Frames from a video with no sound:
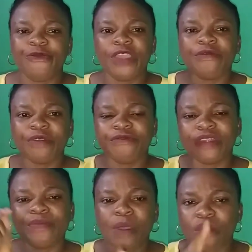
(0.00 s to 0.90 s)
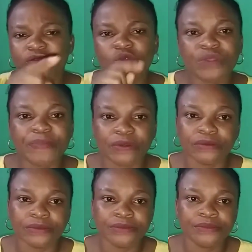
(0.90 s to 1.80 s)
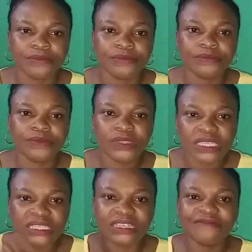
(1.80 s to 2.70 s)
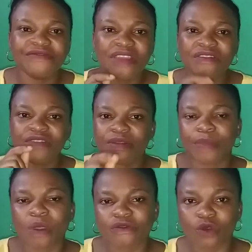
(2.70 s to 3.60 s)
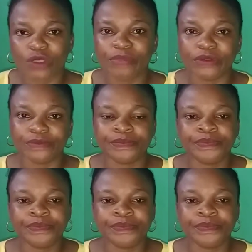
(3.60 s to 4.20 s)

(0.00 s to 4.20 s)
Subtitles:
very, very powerful weapon. It's a very, very powerful weapon.